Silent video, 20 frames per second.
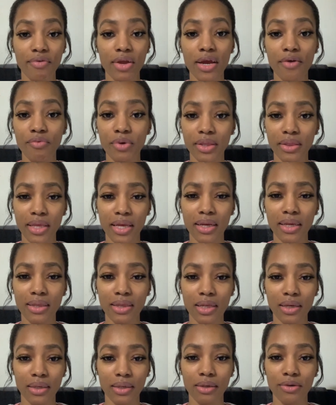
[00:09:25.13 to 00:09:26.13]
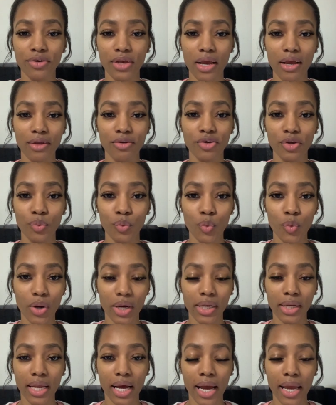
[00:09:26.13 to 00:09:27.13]
Everything is going to change in
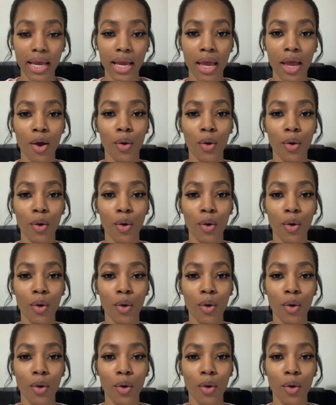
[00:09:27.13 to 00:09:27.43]
one night.